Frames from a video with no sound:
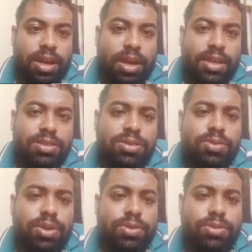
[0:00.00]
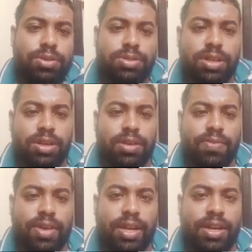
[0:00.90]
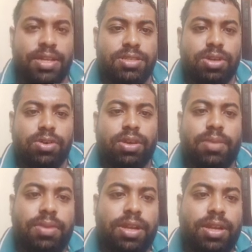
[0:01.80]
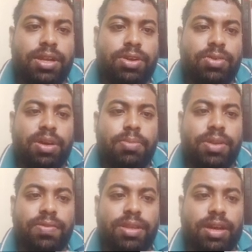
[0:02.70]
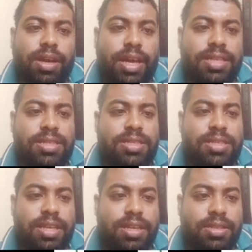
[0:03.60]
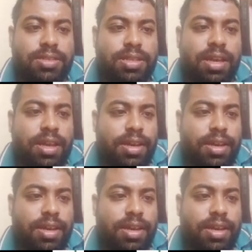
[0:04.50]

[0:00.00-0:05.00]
ISO 22000 it validates your ability to comply with hygiene standards,